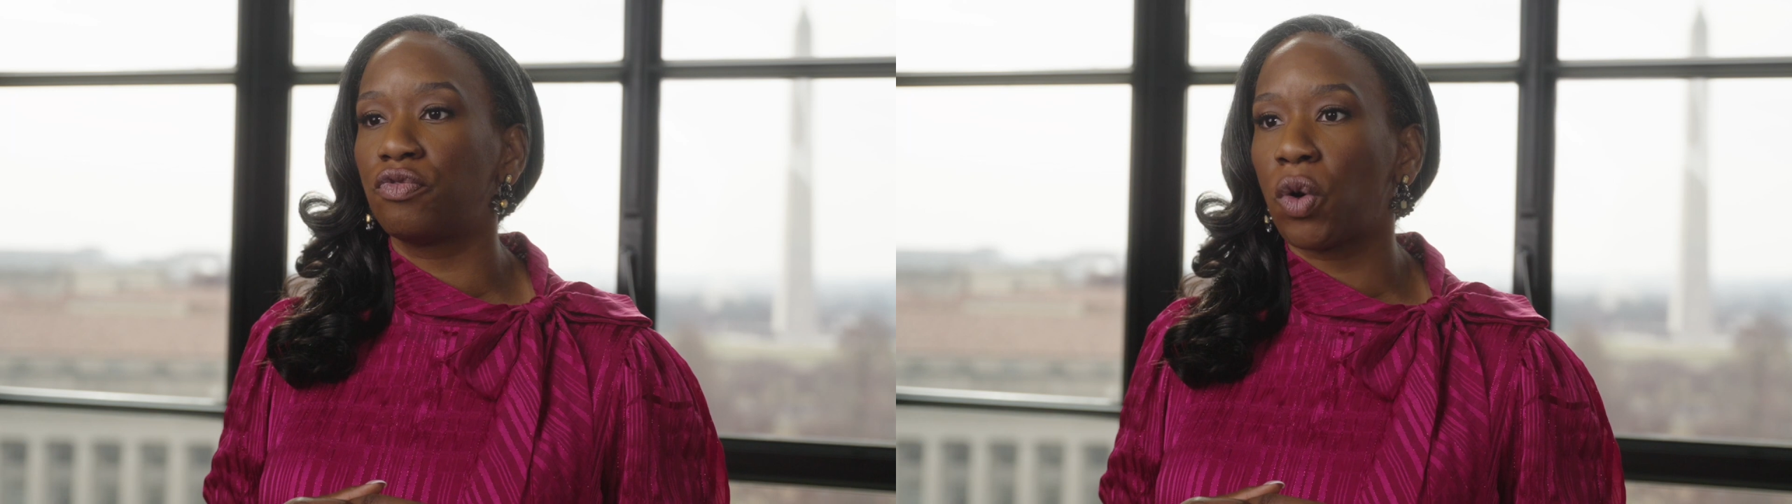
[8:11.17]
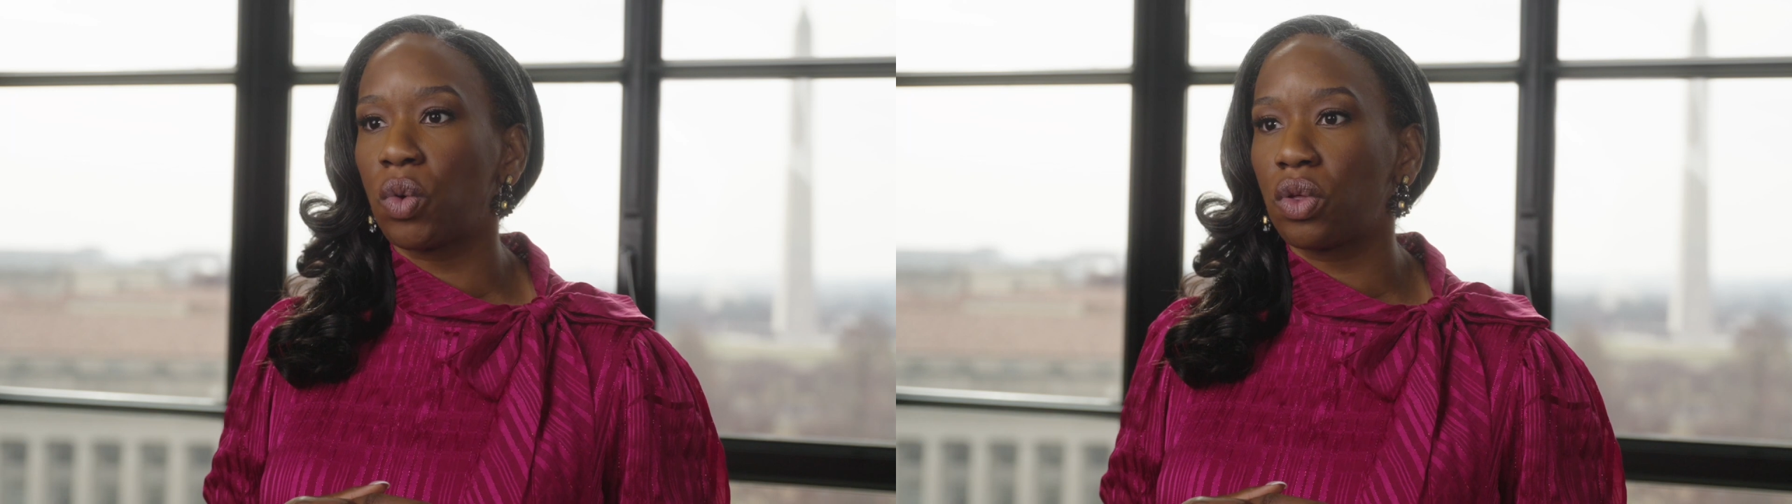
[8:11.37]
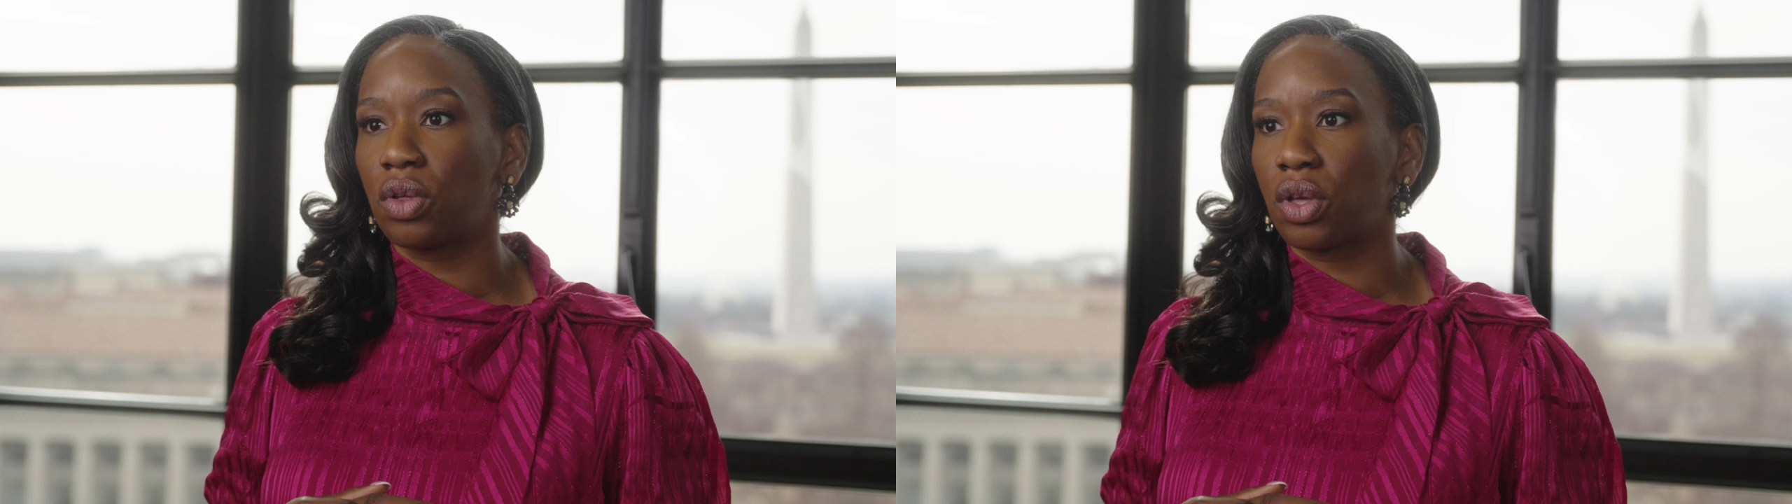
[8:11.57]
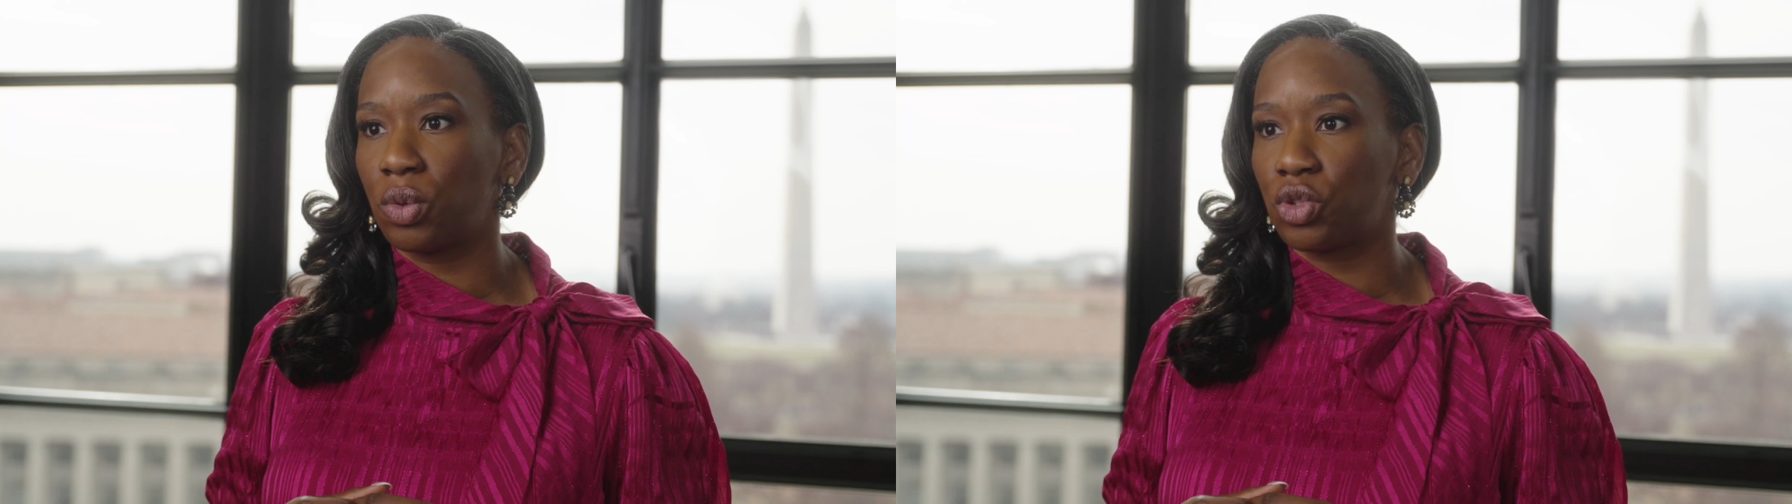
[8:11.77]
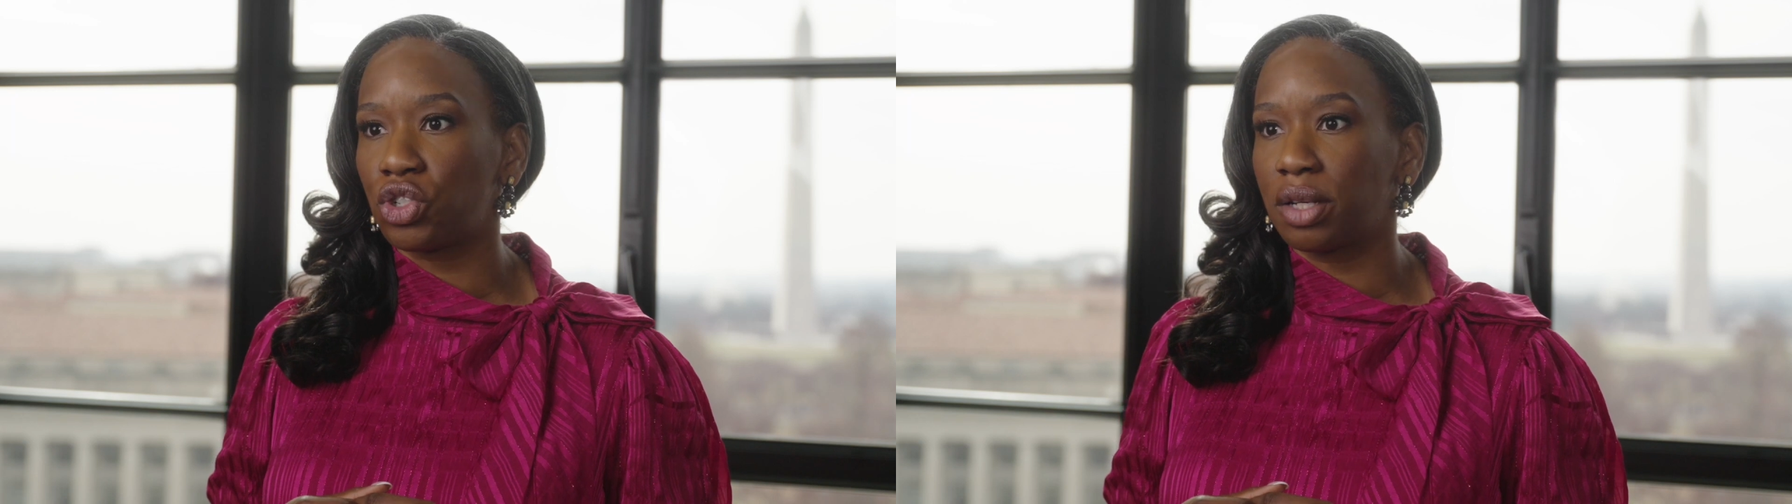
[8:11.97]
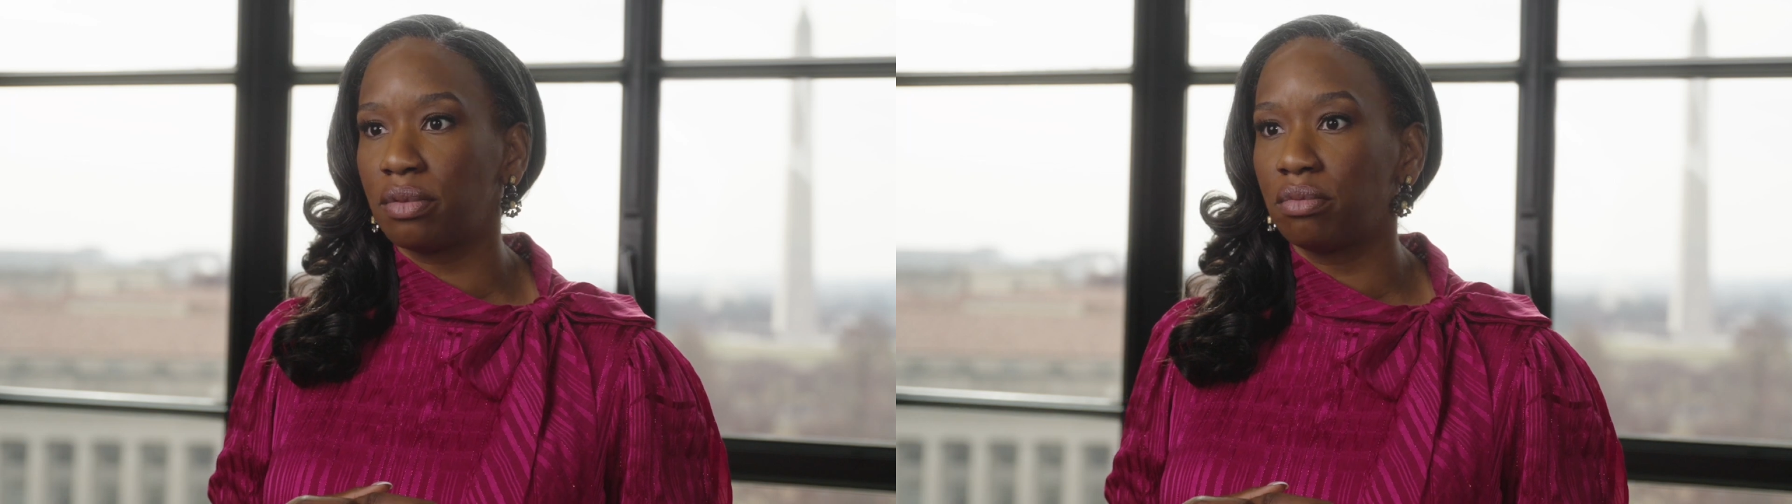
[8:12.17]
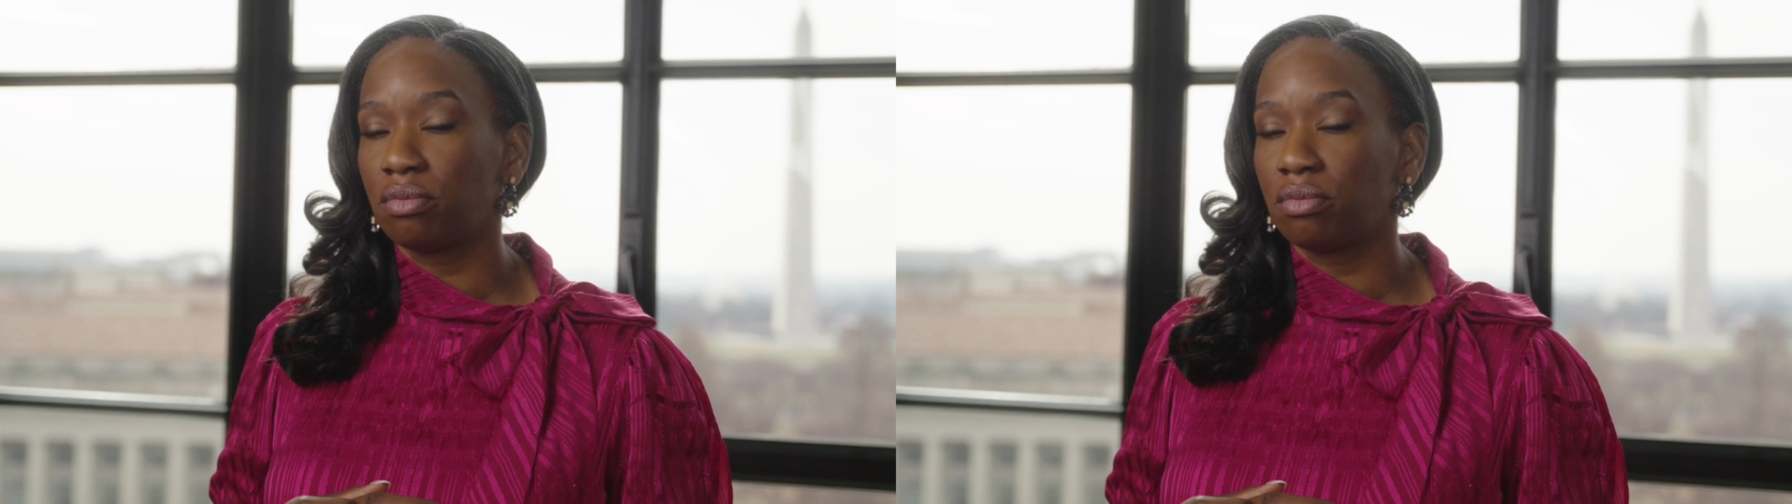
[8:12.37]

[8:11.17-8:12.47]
vocal coaching,